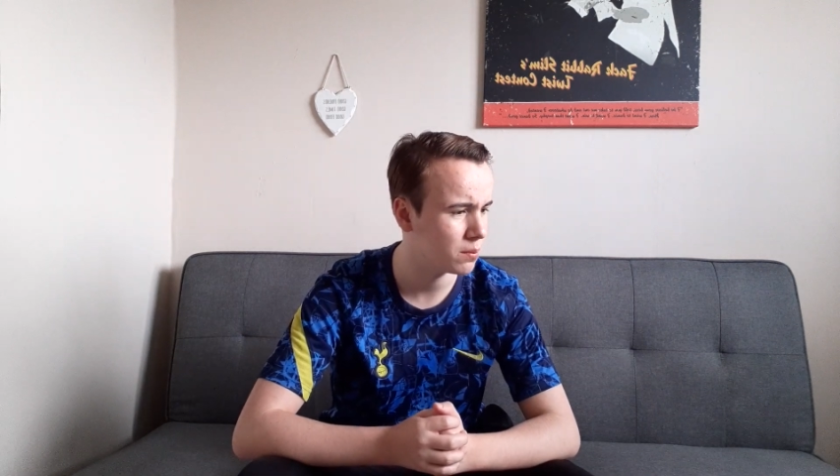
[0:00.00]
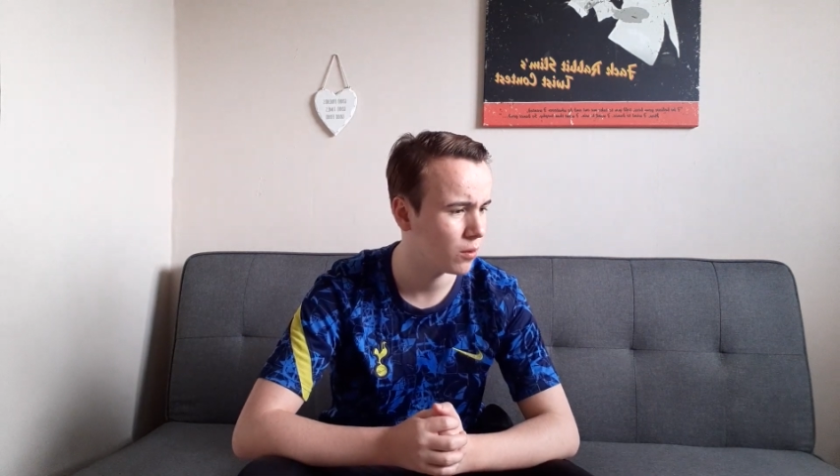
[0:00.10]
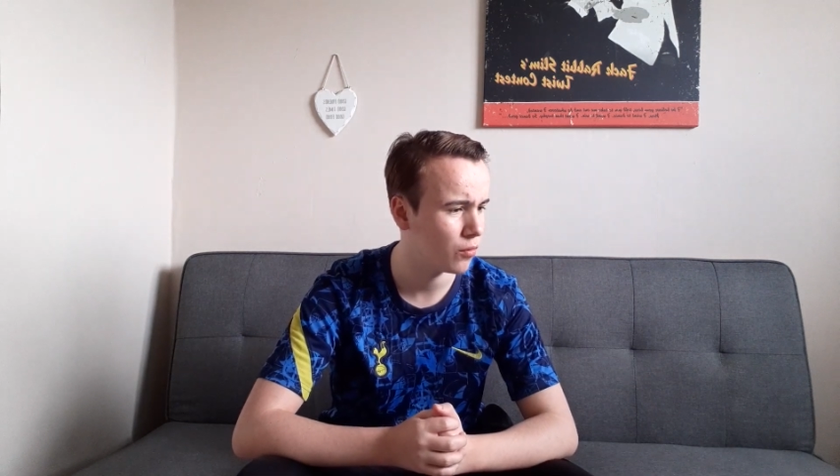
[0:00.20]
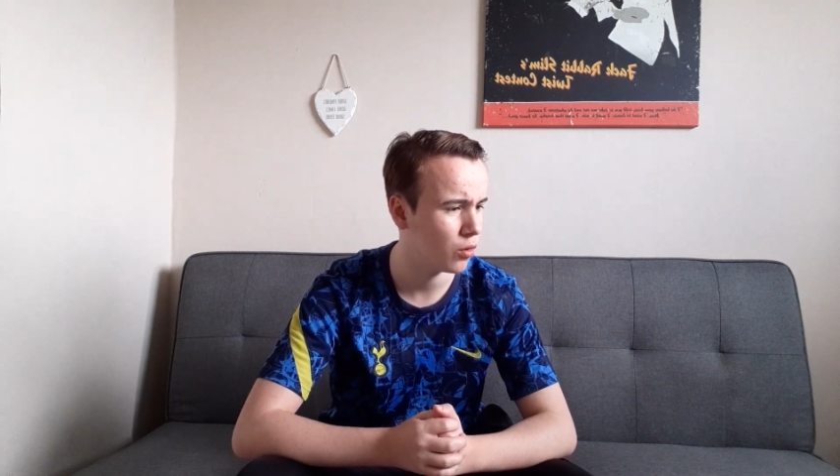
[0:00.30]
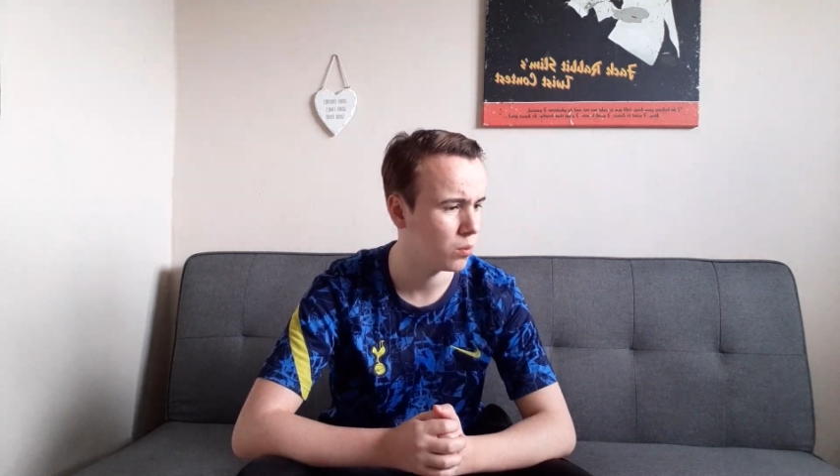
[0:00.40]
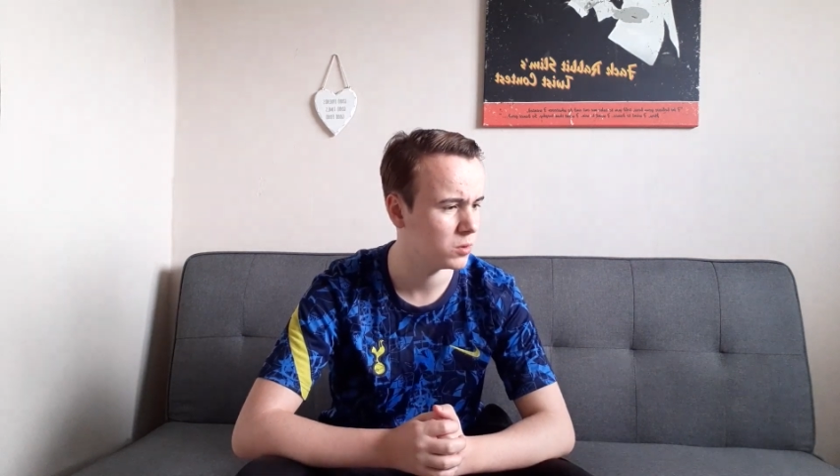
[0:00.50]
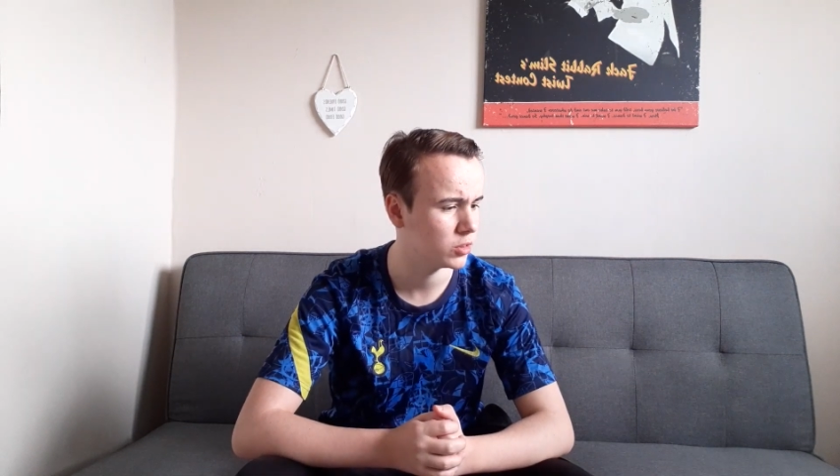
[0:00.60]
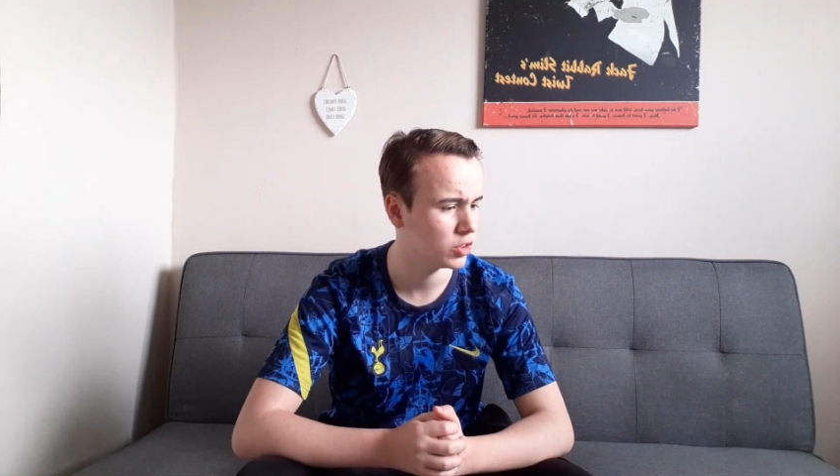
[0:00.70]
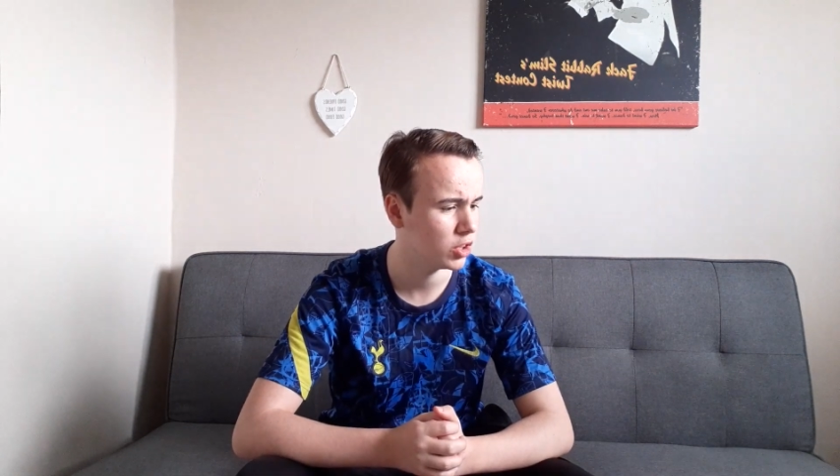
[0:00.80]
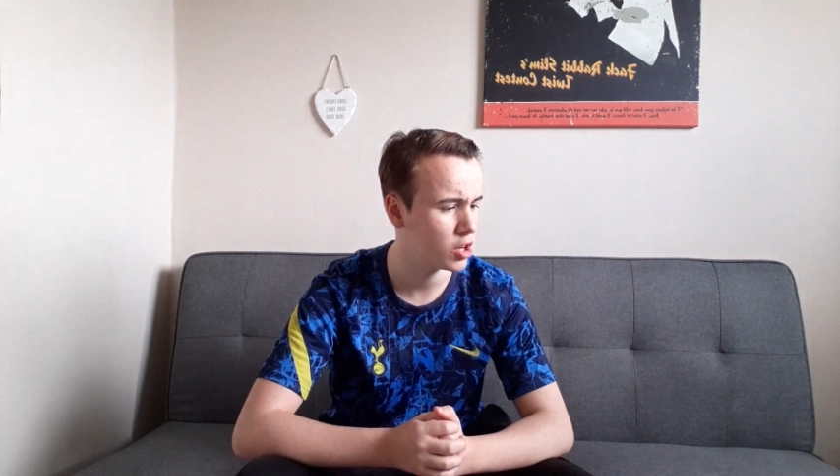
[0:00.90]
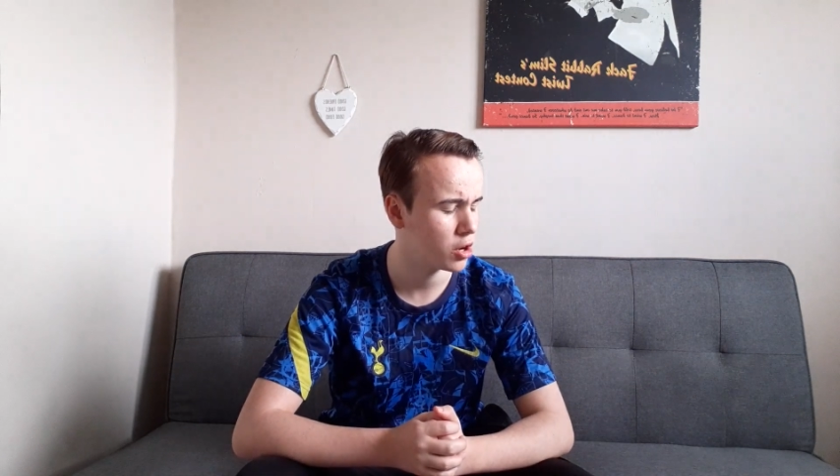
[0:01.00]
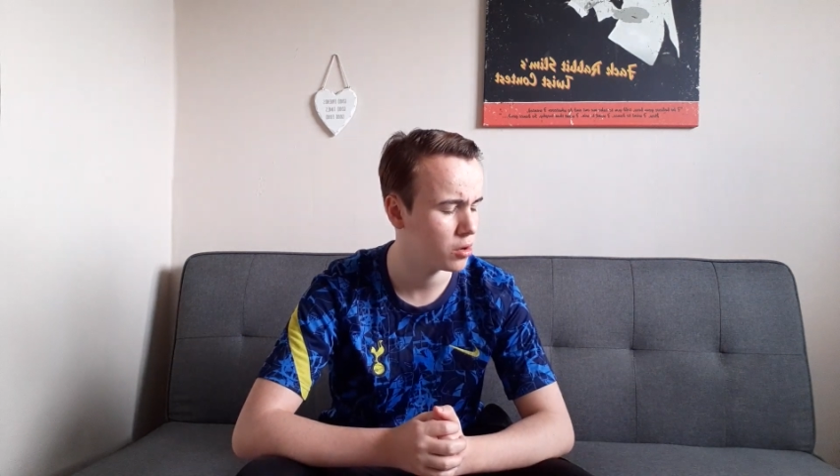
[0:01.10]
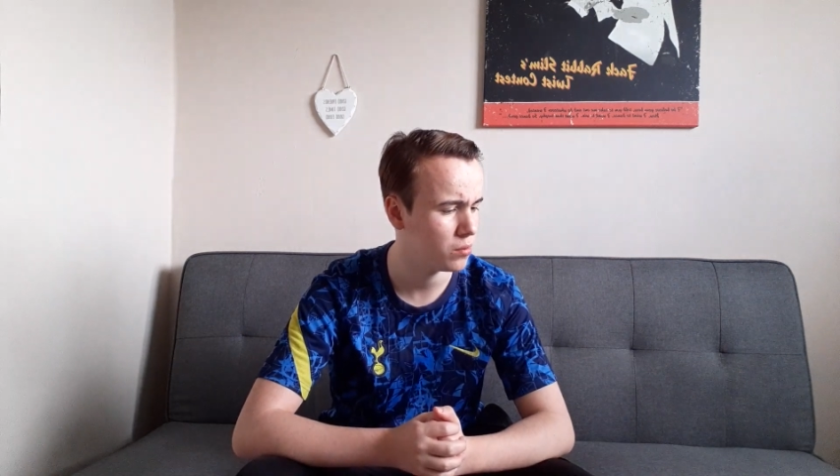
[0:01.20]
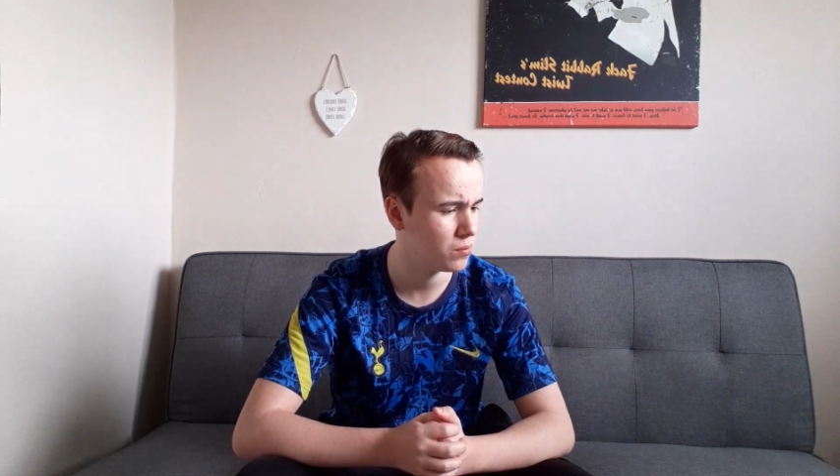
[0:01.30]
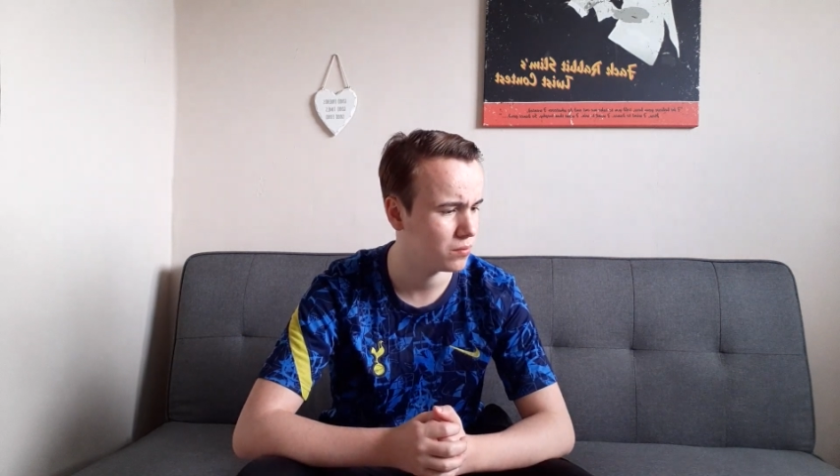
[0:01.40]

performance, you know.